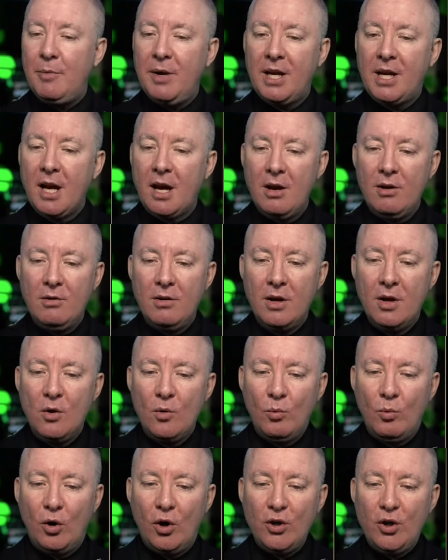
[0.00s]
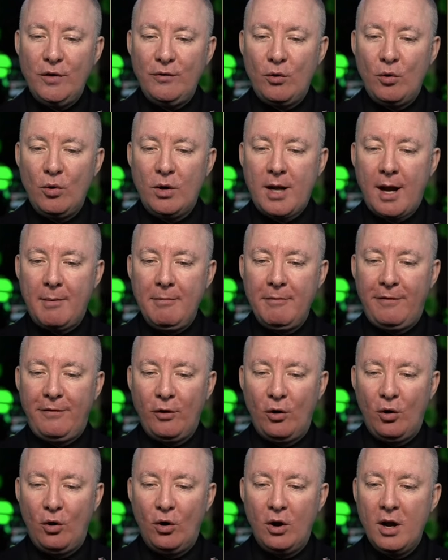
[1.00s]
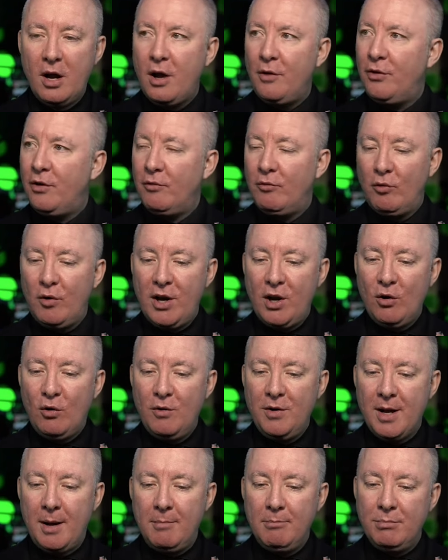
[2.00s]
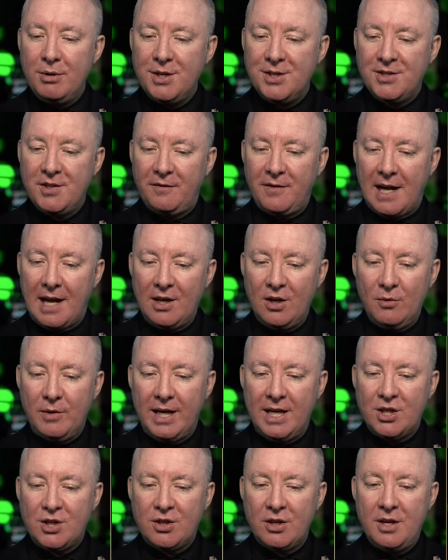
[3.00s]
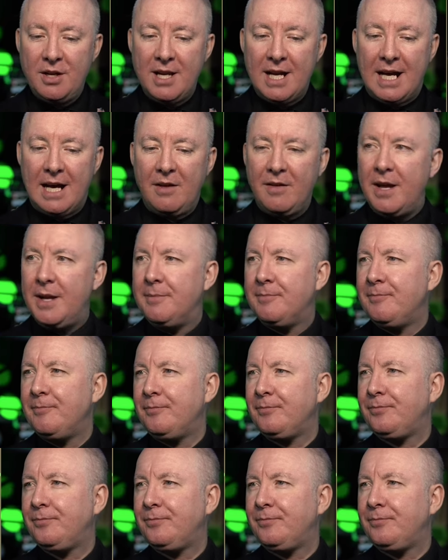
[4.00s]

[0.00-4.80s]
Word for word: we go. What you've all come for, the real numbers, the valuation. Now then.